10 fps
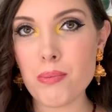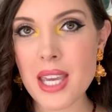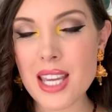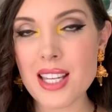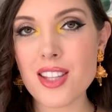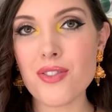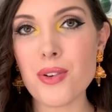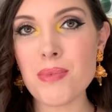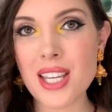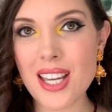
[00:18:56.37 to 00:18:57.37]
beads
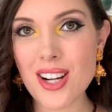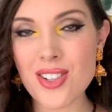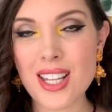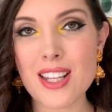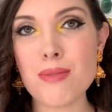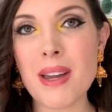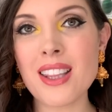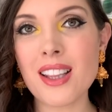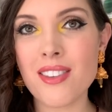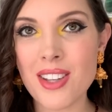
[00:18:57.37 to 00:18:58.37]
from the years I
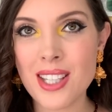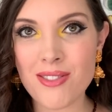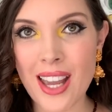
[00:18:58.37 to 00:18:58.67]
spent living in